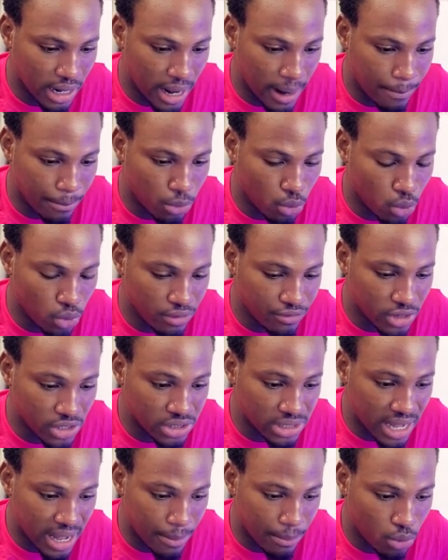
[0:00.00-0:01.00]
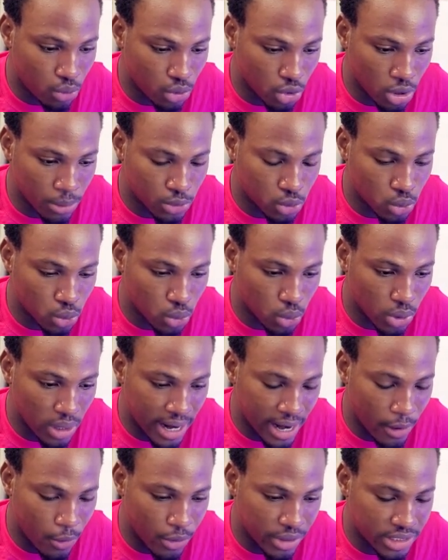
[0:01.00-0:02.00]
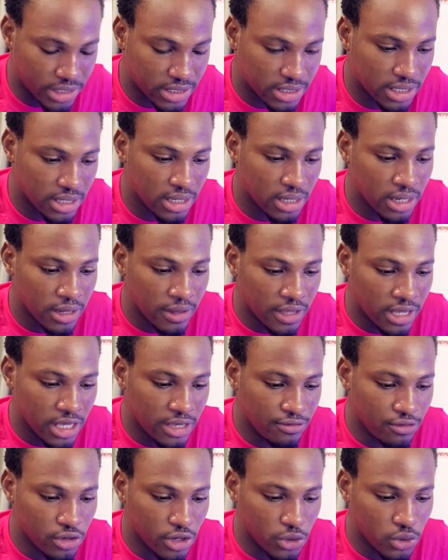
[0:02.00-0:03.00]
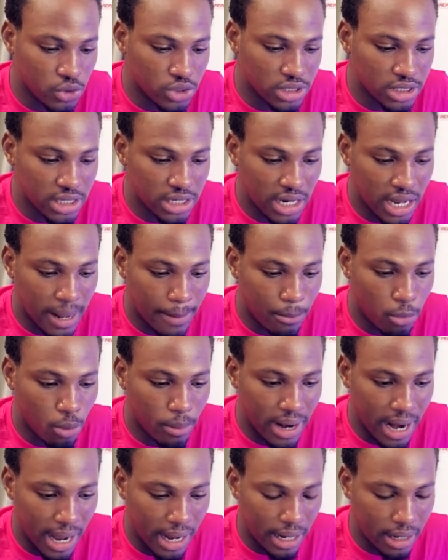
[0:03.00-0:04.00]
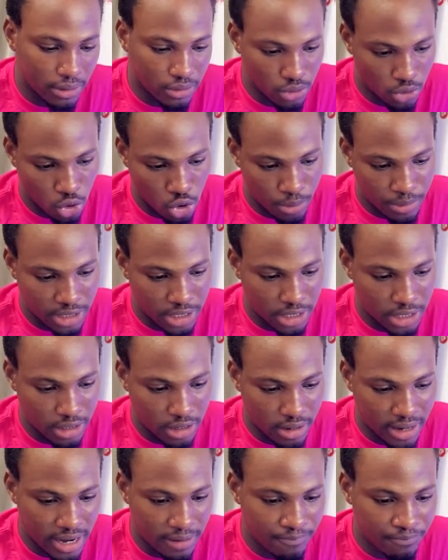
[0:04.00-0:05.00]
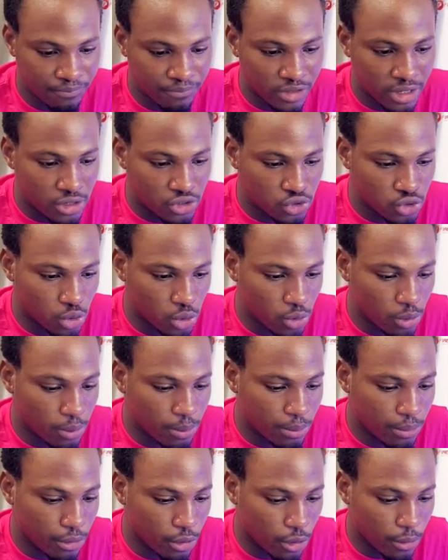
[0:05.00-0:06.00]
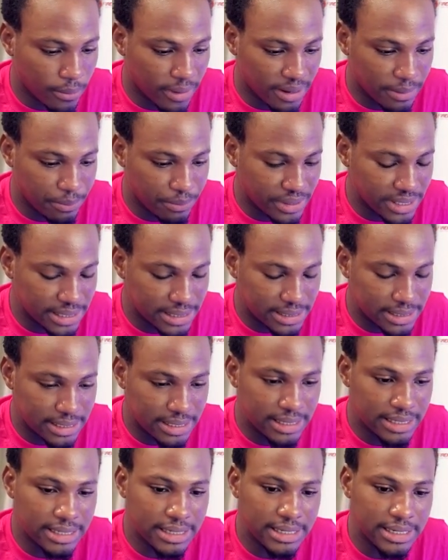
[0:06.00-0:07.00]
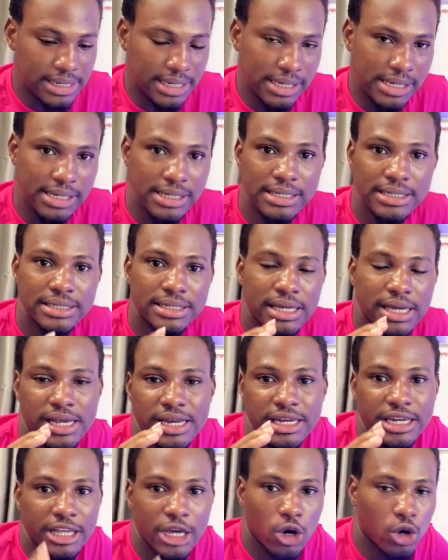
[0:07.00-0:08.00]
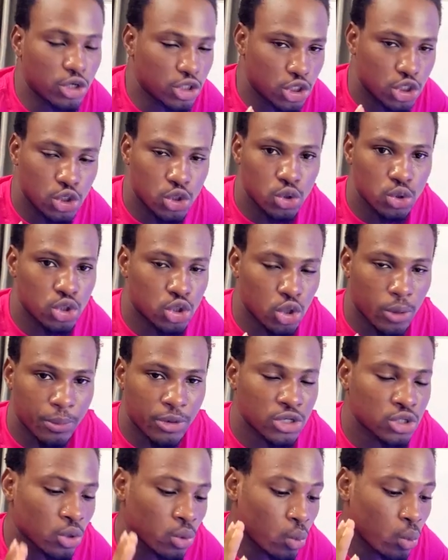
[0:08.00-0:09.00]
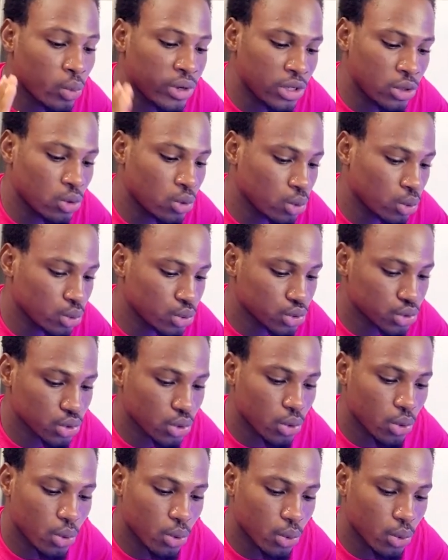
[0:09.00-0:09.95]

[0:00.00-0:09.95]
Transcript: apple if you're using apple come to ios if you're using apple mac you come here all right so but my pc is a dell it's you it operates on windows